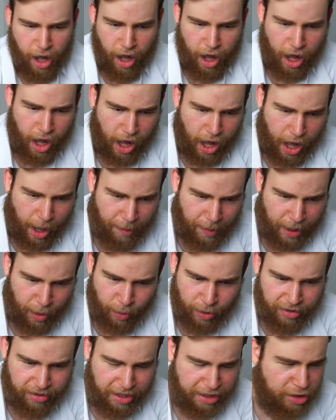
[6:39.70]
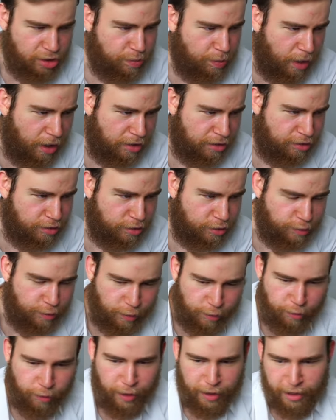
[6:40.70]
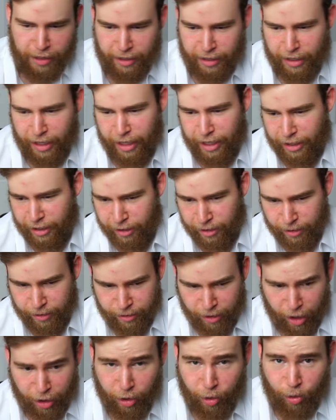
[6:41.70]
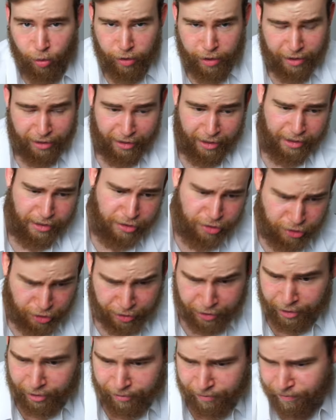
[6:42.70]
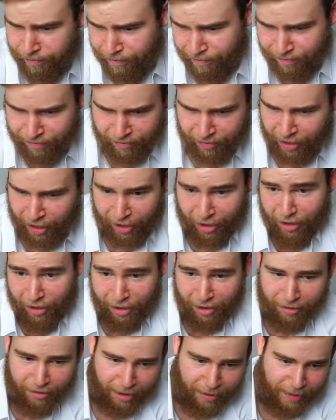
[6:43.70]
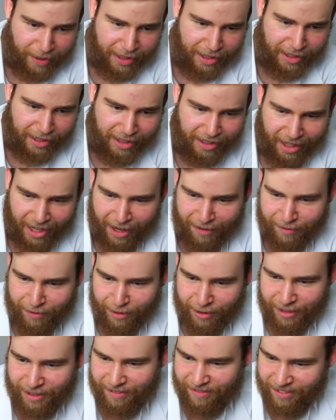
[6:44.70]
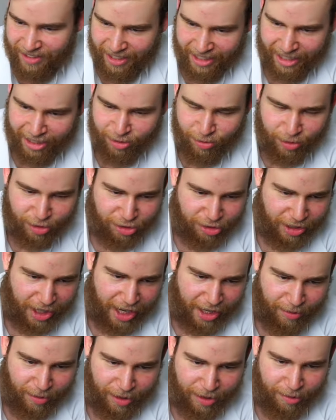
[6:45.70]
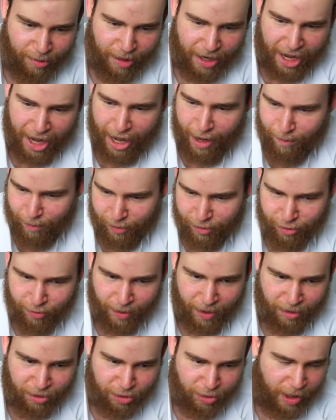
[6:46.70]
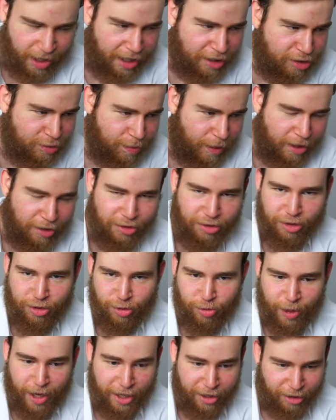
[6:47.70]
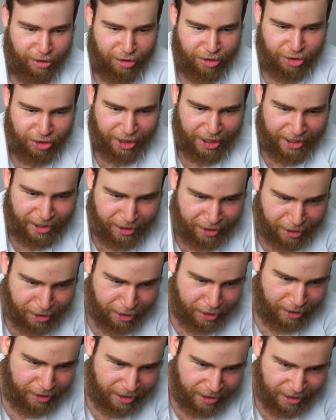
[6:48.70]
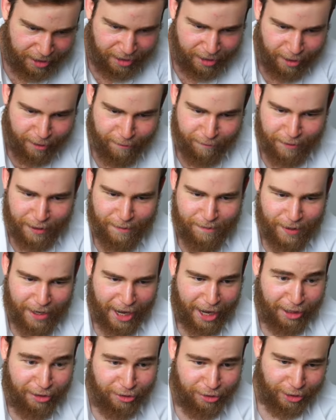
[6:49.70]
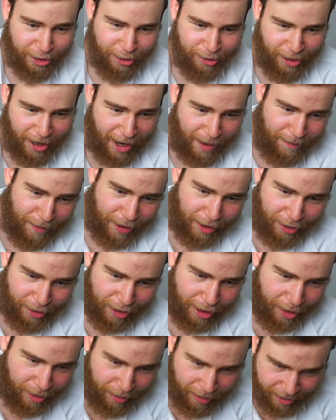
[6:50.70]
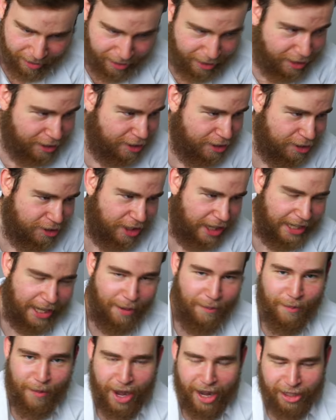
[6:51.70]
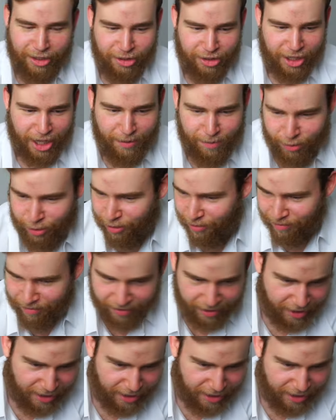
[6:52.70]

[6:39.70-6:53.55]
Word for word: Uh, I mean, I wouldn't take sponsors for freaking like unholy things, you know. I don't know. I mean, I have to. I guess we'll decide when it when it happens. But I'll try to sponsor just regular shit, VPNs and crap. I don't know. Should I get Manscaped?